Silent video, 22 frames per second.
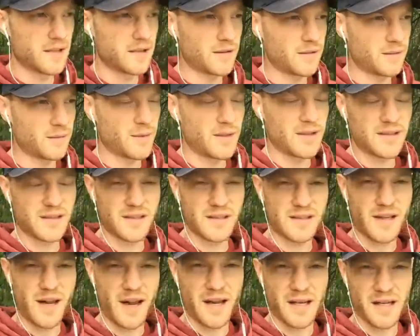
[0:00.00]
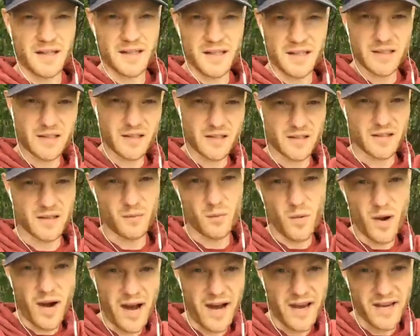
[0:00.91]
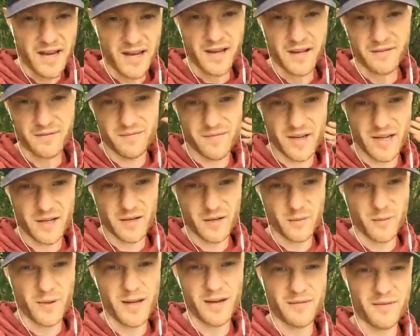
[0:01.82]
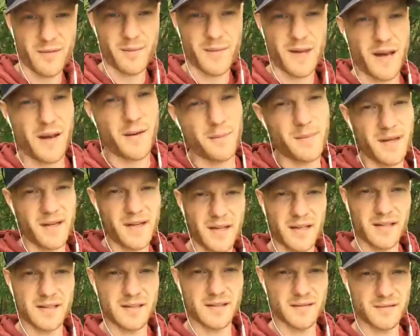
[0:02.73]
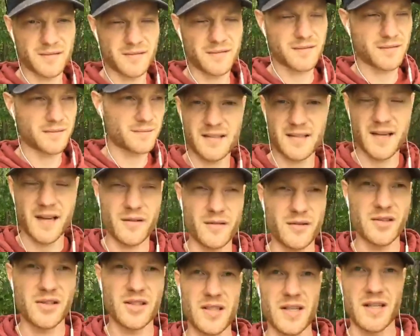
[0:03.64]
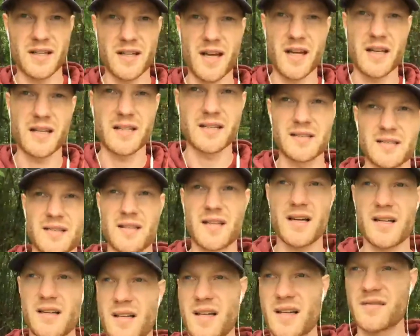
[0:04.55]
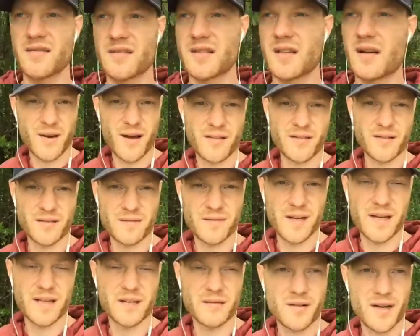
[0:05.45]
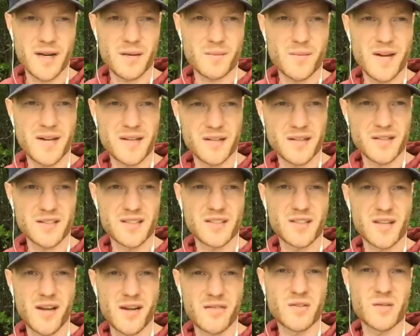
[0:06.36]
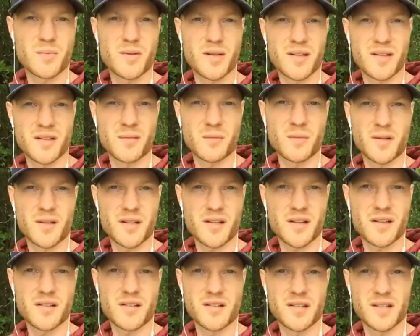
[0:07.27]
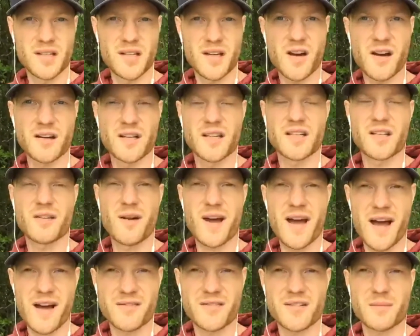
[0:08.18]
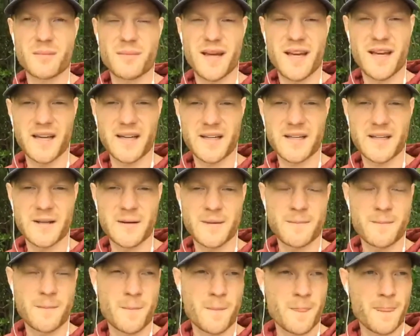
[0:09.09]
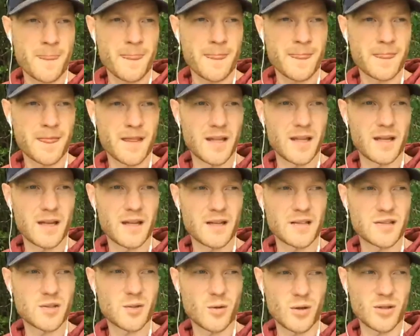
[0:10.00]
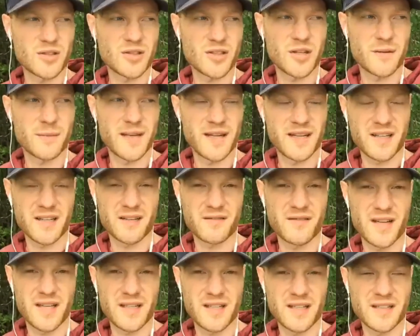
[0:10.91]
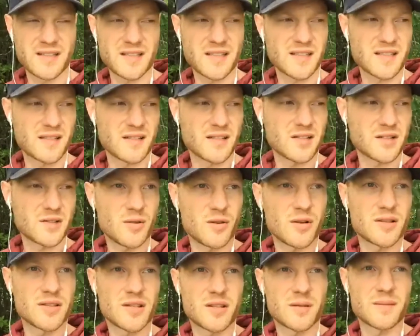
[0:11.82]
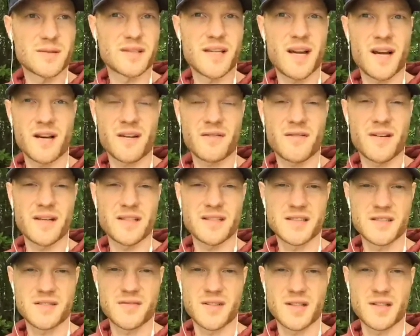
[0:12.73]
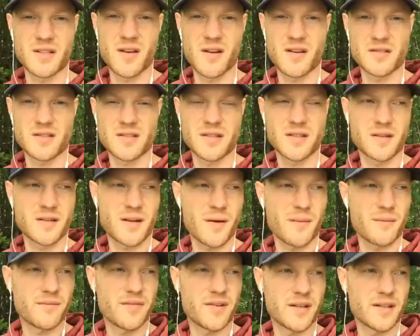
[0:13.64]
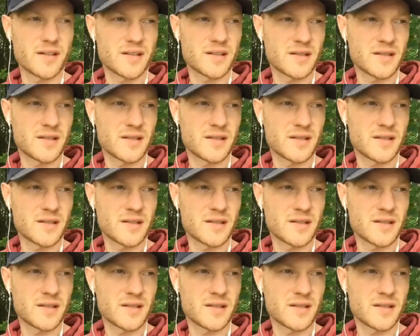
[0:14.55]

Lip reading: what society teaches, and why I've veered away from that because of how shitty that is, that lifestyle. You have to find the right mentors, and you have to put in the work early on, and you have to make the short-term inconveniences and the short-term sacrifices for the long-term comfort.